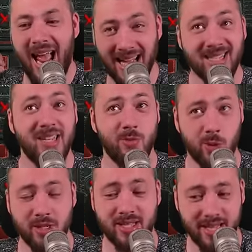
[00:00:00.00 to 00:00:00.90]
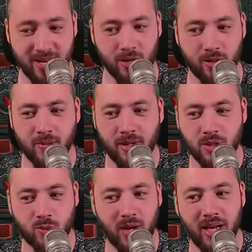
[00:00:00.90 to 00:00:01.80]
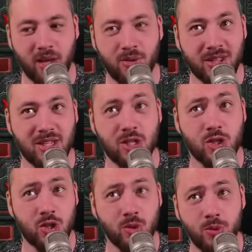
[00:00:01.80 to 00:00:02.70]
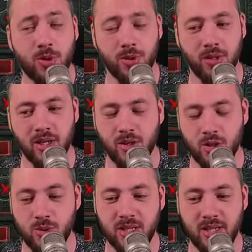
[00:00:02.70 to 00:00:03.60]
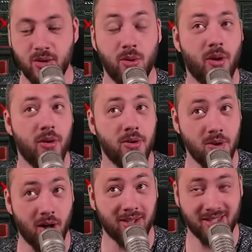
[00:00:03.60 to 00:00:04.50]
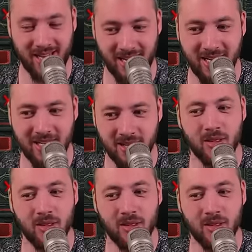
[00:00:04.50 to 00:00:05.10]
as he was there, because right now this is too good to still not take.